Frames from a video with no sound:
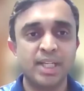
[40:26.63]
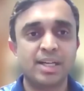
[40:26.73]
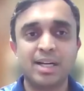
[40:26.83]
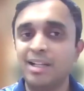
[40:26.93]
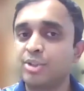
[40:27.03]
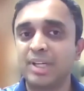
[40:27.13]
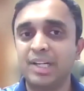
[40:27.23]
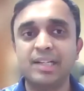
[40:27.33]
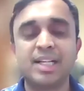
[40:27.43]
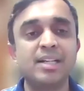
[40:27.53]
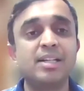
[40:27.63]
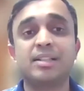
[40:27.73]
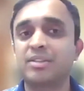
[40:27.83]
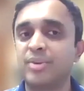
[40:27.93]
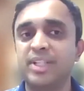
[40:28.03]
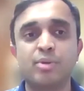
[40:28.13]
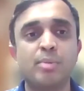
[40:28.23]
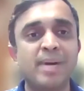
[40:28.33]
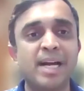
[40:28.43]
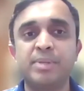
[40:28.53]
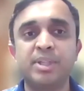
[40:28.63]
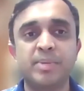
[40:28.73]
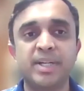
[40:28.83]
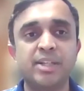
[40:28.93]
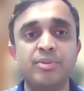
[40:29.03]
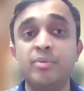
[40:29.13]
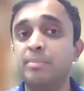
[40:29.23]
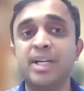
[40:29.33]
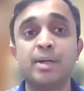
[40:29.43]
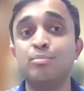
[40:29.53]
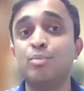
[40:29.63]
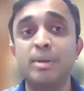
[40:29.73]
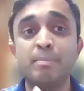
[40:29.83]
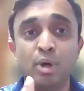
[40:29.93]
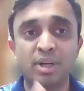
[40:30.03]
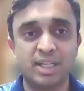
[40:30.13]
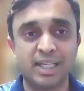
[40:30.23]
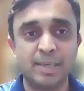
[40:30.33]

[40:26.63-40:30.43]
the culture and conduct risk, from my perspective, even become more important.